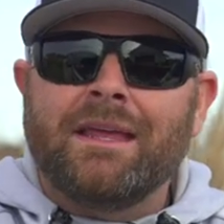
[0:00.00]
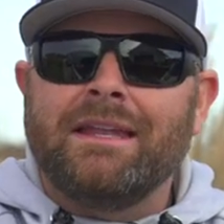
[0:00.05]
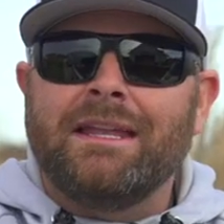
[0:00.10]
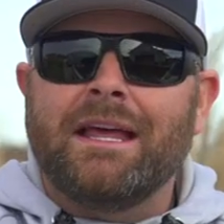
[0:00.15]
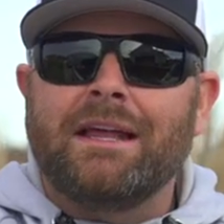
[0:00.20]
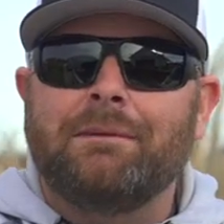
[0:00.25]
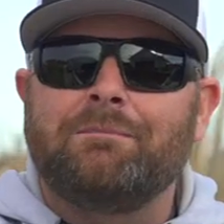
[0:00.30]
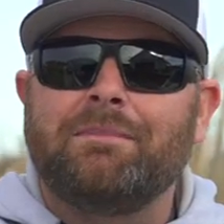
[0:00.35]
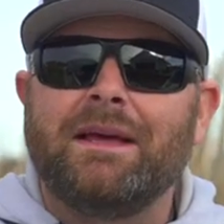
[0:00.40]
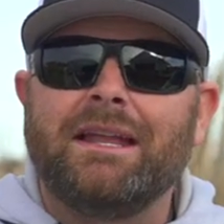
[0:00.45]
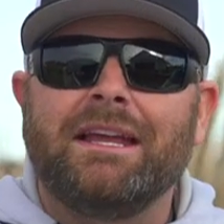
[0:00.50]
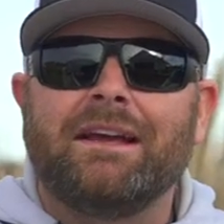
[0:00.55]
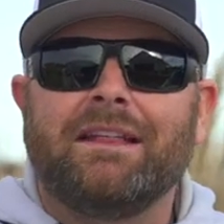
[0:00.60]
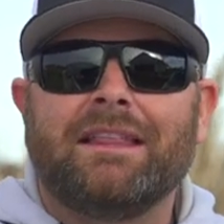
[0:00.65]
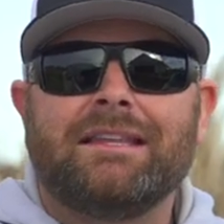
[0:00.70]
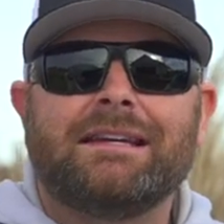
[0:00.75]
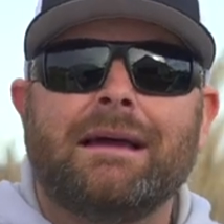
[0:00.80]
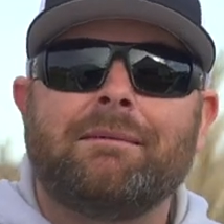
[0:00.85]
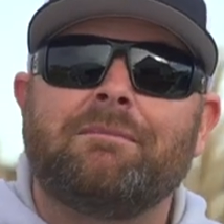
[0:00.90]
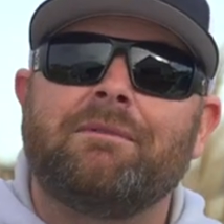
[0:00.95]
Now, depending on the
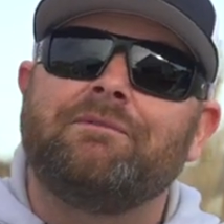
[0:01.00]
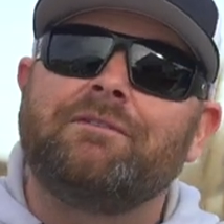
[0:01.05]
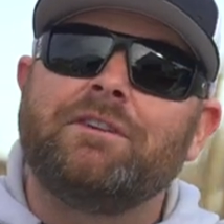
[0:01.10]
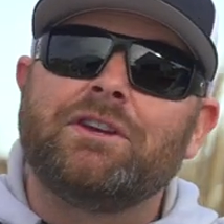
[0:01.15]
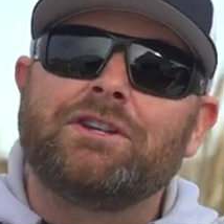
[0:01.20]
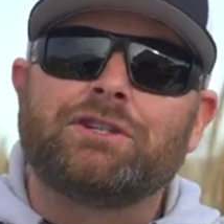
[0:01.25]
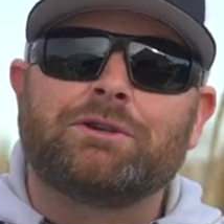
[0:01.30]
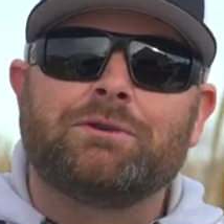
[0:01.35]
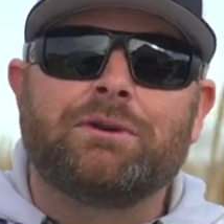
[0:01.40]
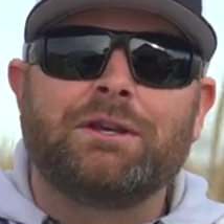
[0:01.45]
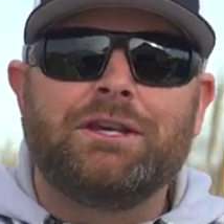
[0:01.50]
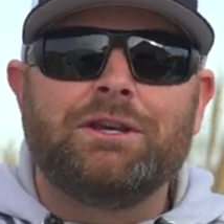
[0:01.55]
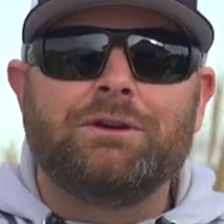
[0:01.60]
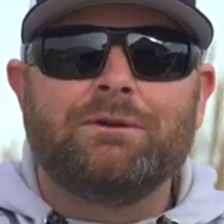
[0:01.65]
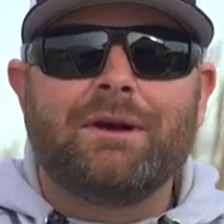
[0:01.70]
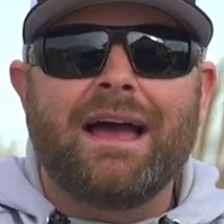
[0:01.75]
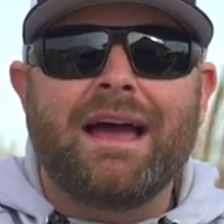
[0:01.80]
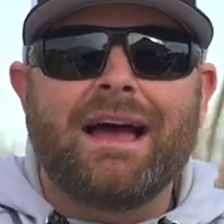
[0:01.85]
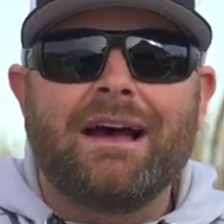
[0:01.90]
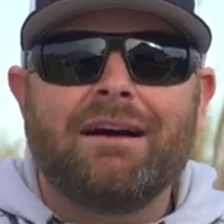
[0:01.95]
type of fishery you
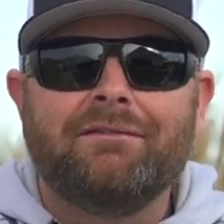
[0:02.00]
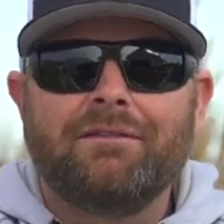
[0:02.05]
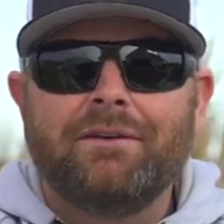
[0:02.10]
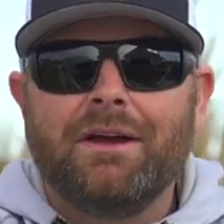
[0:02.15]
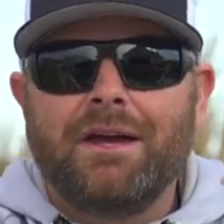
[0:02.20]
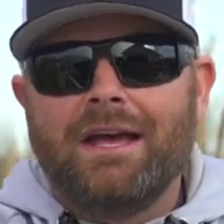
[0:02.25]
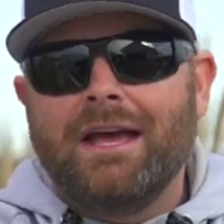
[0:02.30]
have,